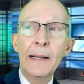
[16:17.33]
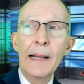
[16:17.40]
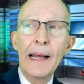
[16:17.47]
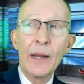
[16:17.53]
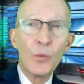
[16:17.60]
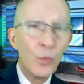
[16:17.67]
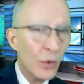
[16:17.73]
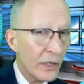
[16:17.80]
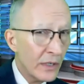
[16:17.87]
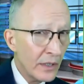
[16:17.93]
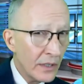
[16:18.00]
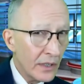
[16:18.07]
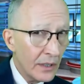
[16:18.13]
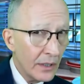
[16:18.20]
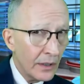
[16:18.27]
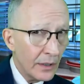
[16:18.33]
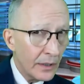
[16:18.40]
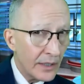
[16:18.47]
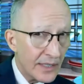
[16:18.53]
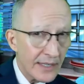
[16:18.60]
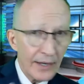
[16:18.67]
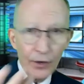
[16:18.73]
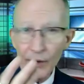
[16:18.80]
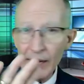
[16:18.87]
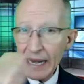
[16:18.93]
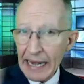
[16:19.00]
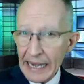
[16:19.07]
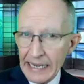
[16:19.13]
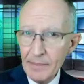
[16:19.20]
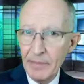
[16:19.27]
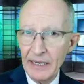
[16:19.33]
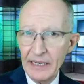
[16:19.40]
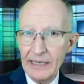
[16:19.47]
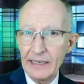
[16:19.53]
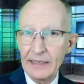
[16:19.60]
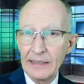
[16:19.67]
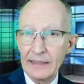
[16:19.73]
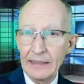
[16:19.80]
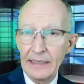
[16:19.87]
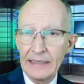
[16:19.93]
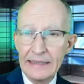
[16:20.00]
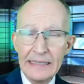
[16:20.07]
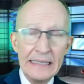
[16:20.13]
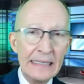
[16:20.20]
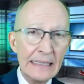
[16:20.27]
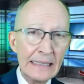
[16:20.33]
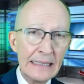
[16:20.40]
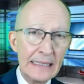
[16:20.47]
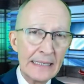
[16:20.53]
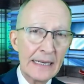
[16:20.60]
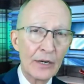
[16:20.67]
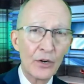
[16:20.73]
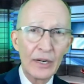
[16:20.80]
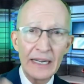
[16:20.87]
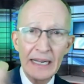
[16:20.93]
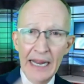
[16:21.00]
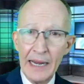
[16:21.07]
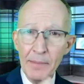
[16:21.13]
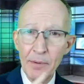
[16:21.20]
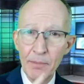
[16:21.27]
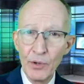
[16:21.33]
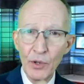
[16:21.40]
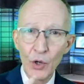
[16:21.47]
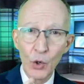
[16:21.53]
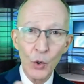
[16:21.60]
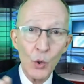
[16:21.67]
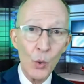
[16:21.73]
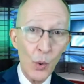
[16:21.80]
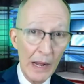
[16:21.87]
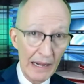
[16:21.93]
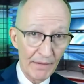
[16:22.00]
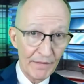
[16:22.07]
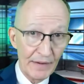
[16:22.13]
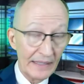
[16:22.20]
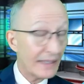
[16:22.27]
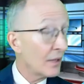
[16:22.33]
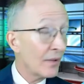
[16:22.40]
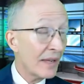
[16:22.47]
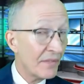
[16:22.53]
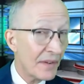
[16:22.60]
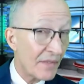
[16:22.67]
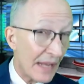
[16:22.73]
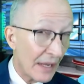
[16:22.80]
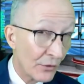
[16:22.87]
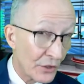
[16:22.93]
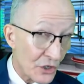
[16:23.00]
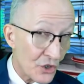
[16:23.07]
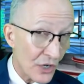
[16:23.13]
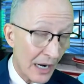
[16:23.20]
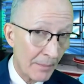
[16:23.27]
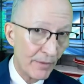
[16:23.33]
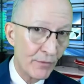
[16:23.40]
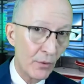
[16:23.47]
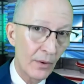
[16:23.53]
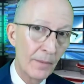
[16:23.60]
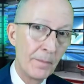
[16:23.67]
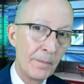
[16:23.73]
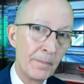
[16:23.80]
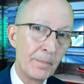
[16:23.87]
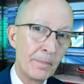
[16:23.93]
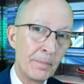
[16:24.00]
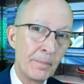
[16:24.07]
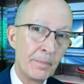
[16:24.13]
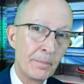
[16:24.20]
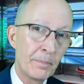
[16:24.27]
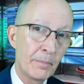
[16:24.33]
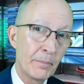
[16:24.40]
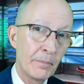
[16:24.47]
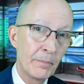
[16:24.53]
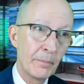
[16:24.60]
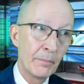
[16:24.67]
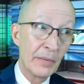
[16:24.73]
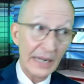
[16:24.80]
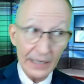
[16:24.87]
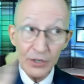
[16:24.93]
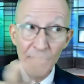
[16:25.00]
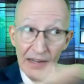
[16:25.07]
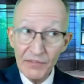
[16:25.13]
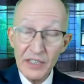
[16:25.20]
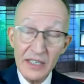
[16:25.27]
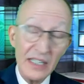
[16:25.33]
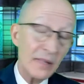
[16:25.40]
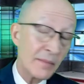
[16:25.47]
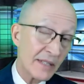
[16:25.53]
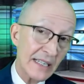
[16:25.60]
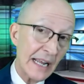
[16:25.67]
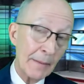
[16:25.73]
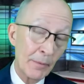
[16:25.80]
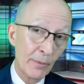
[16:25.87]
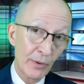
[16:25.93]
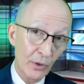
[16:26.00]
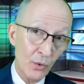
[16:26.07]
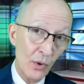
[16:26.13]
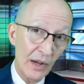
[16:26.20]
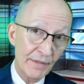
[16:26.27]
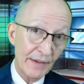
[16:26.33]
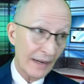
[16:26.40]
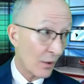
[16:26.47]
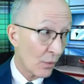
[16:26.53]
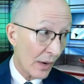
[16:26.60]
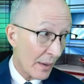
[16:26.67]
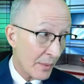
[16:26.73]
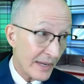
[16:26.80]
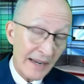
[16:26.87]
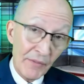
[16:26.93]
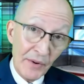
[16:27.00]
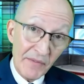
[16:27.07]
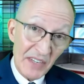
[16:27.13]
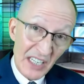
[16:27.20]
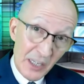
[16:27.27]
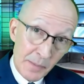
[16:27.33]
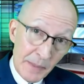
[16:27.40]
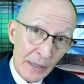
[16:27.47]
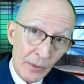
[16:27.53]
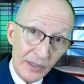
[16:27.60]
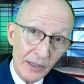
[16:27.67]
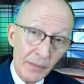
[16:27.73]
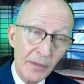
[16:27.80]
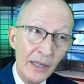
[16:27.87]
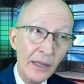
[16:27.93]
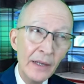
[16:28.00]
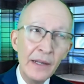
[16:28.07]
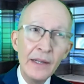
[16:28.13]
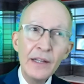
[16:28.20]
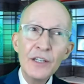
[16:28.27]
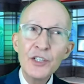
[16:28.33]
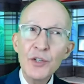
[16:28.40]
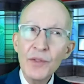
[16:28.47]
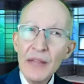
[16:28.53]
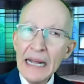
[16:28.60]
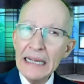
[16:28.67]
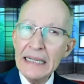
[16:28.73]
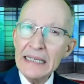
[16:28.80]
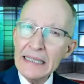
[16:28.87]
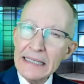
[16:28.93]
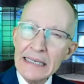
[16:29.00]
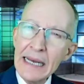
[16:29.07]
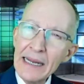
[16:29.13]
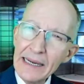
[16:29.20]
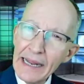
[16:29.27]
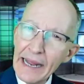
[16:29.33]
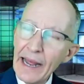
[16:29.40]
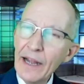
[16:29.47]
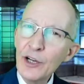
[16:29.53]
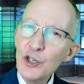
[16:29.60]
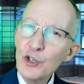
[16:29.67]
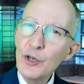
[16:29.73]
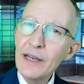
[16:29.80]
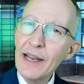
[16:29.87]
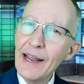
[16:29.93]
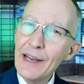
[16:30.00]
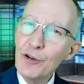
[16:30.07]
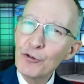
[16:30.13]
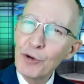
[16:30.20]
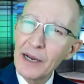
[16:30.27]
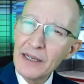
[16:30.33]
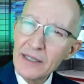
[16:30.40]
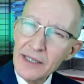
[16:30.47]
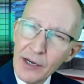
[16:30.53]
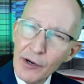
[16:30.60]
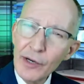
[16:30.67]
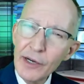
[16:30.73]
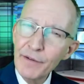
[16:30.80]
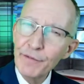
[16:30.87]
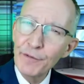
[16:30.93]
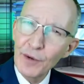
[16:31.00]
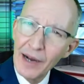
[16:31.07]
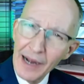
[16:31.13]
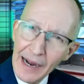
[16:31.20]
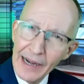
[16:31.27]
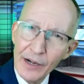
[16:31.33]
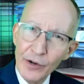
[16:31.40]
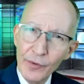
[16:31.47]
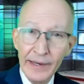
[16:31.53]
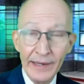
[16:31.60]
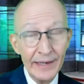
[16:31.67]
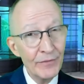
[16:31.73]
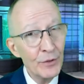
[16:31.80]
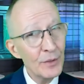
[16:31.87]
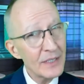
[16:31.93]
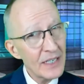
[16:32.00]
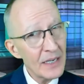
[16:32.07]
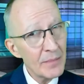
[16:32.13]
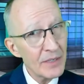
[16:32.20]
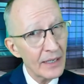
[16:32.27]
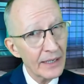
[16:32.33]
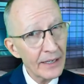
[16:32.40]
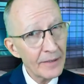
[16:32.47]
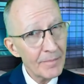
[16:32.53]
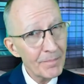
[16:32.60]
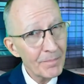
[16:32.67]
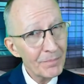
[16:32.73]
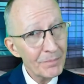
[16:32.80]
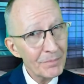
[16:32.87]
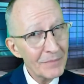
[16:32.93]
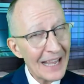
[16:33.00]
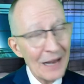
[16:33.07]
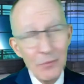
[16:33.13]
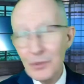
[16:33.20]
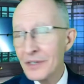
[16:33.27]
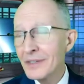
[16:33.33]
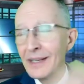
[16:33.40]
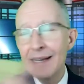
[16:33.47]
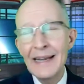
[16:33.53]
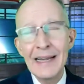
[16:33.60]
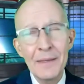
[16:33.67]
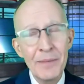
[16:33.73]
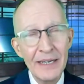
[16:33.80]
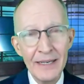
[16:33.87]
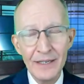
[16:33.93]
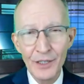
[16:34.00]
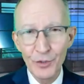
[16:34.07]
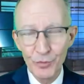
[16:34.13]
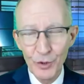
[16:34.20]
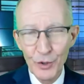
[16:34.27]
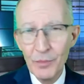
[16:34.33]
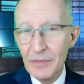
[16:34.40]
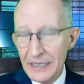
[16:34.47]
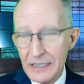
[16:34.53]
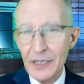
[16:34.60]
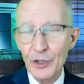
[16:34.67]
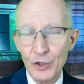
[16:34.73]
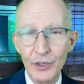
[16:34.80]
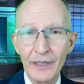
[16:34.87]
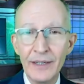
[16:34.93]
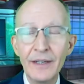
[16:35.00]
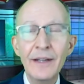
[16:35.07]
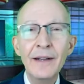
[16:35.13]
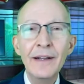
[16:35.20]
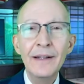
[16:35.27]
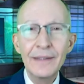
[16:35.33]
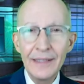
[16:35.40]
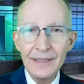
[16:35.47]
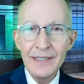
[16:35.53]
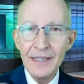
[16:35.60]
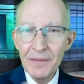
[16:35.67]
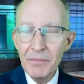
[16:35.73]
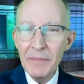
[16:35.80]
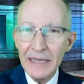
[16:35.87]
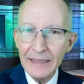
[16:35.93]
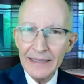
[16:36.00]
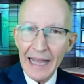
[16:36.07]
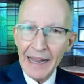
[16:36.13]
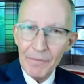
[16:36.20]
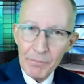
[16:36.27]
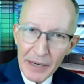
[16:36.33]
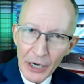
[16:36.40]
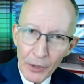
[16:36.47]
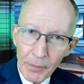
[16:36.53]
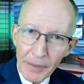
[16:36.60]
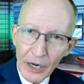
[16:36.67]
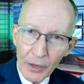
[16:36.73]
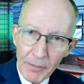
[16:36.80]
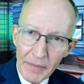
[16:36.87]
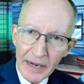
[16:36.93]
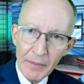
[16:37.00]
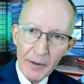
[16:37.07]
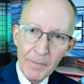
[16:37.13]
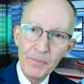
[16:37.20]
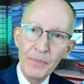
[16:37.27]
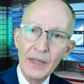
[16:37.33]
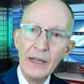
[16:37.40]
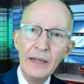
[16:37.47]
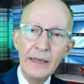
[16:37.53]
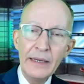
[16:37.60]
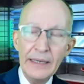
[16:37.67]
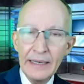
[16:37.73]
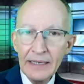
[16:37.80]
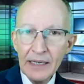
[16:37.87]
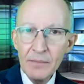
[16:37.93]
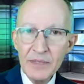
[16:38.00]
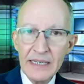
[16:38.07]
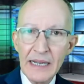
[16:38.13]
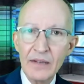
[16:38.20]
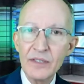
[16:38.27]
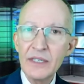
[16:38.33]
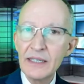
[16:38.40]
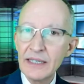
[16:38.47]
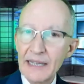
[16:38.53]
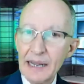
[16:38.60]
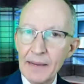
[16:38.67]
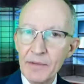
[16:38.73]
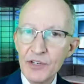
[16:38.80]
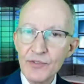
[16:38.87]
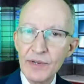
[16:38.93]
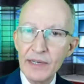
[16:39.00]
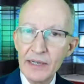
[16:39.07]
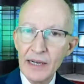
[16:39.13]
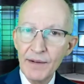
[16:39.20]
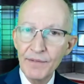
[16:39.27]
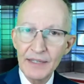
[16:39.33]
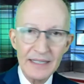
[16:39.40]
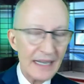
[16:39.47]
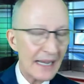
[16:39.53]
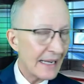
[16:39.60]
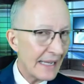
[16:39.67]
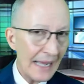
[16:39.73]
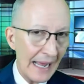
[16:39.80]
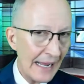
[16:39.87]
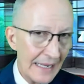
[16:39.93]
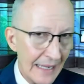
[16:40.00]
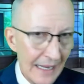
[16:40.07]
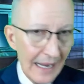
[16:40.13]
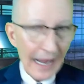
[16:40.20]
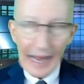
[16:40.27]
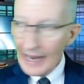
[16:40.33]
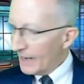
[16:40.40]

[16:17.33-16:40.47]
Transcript: I wouldn't consider anybody I didn't consider capable or qualified. They don't have to have held this job before. But I do have to see them as capable or qualified, or I would never even speak with them. So that's not actually a criteria for hiring, even though it seems like it. I wouldn't let anybody into the room essentially that didn't meet that bare bare minimum. It comes down to the chemistry and confidence. I I I